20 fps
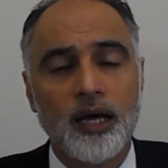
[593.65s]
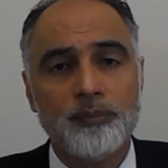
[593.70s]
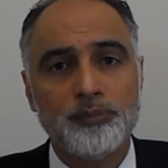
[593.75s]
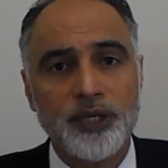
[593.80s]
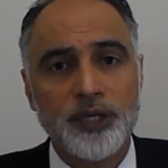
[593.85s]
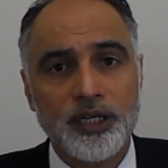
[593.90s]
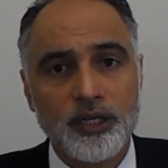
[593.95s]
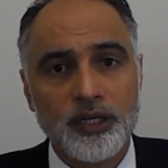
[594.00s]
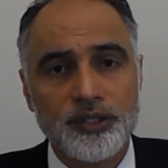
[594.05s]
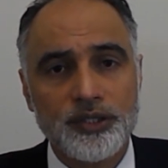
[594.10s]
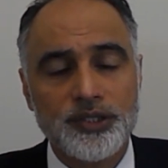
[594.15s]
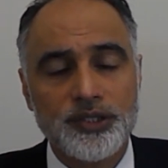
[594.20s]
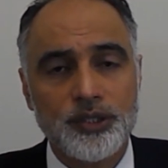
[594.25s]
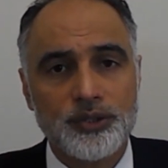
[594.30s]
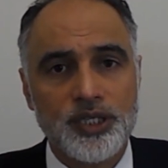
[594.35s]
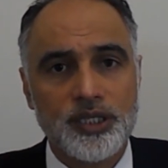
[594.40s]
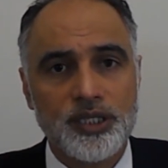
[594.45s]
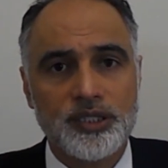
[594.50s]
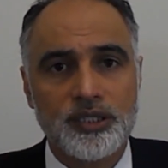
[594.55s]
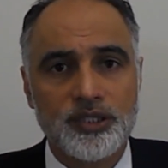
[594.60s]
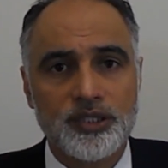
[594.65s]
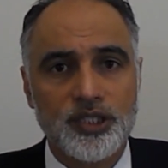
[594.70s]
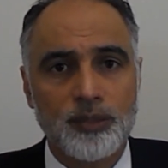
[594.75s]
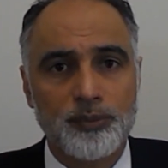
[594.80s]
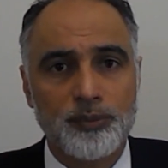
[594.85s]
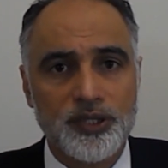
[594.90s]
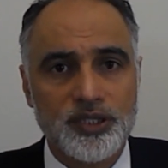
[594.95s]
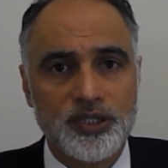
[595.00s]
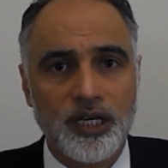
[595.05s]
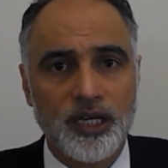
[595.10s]
because your
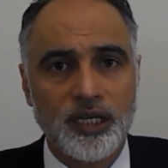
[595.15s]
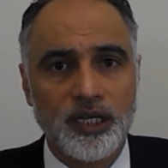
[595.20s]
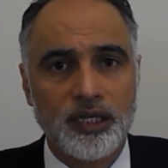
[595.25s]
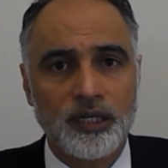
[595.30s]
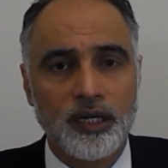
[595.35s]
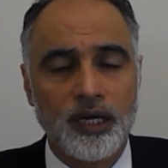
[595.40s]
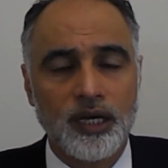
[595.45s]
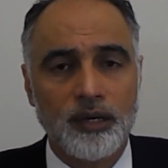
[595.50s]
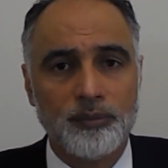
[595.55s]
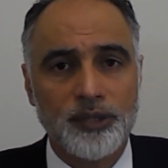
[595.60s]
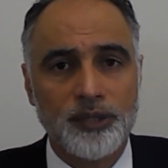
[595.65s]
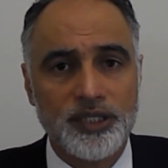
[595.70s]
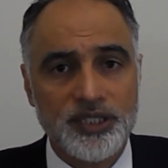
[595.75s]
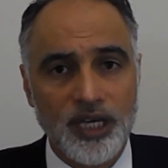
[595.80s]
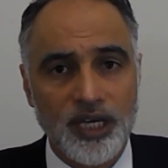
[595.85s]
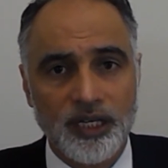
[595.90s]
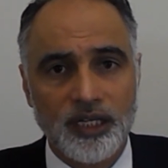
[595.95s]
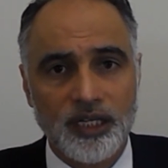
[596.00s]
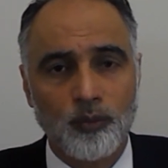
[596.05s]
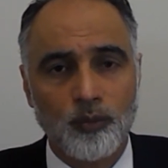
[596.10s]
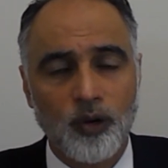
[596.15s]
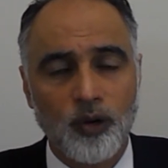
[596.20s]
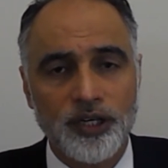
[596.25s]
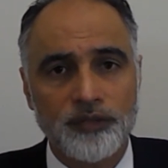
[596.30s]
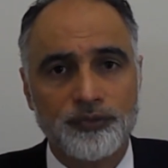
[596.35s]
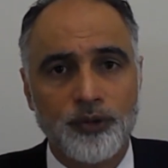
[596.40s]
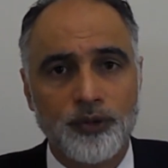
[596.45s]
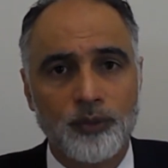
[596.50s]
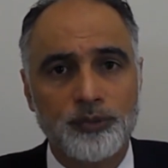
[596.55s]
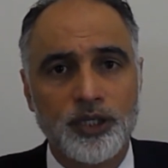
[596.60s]
citizenship has been taken away
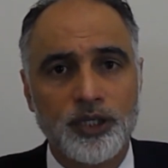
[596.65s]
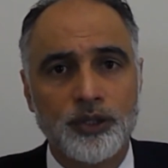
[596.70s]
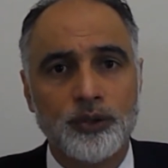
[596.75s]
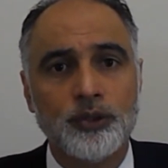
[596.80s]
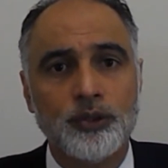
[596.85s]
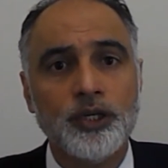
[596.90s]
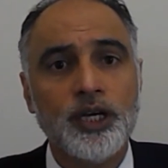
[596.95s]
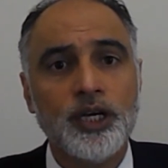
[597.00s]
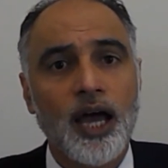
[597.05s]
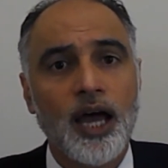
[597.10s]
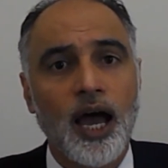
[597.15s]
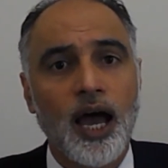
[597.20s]
from you,